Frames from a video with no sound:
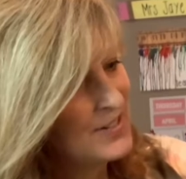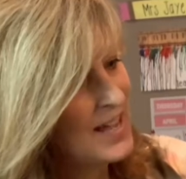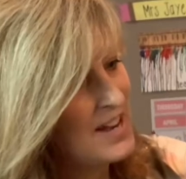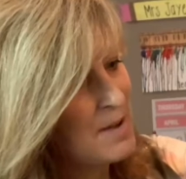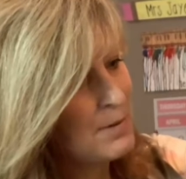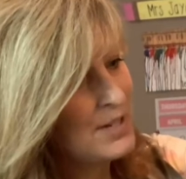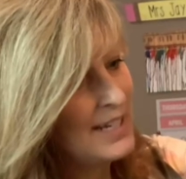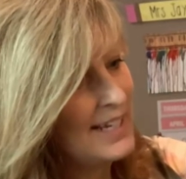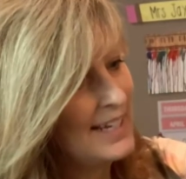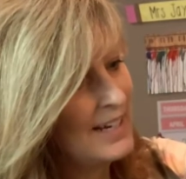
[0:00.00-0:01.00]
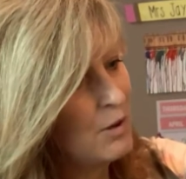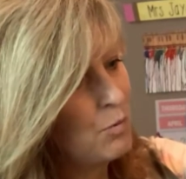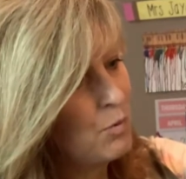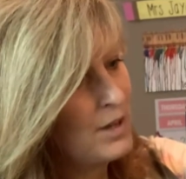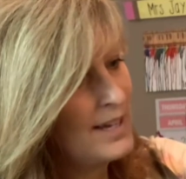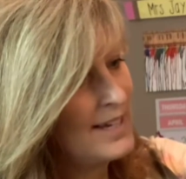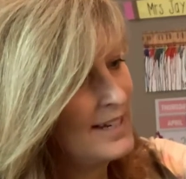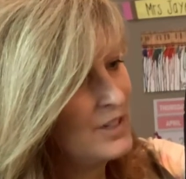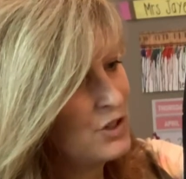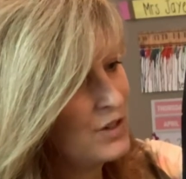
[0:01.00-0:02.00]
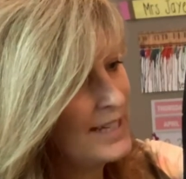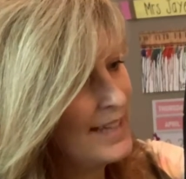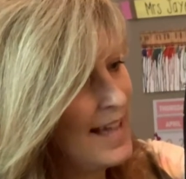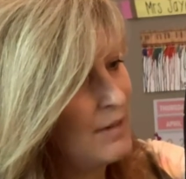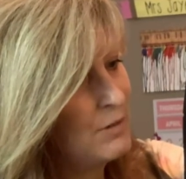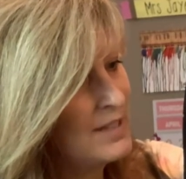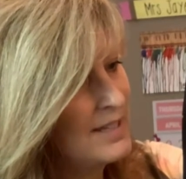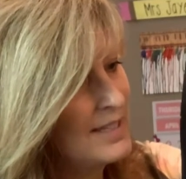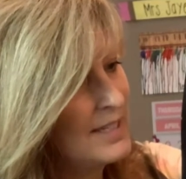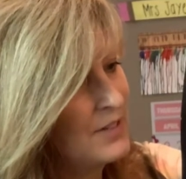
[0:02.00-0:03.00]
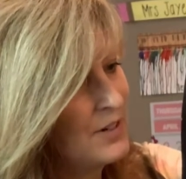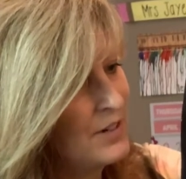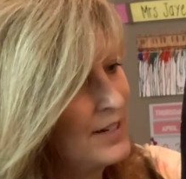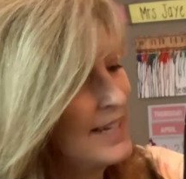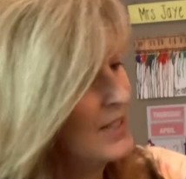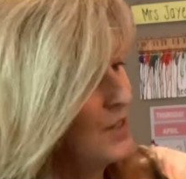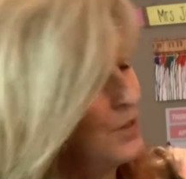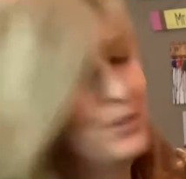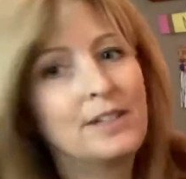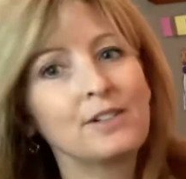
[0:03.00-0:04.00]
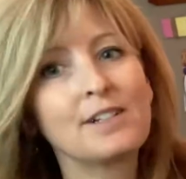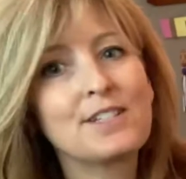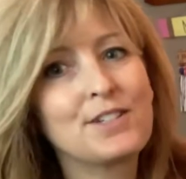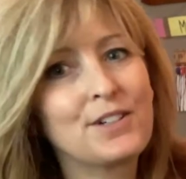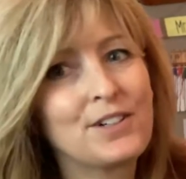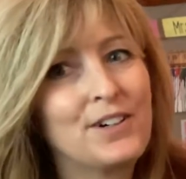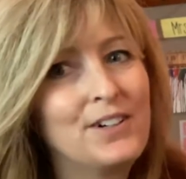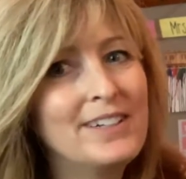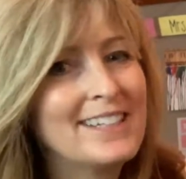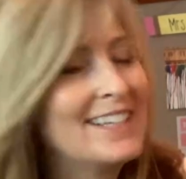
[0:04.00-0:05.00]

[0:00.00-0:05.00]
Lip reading: that number 10, a 1, a straight line with a 0 next to it, or a circle.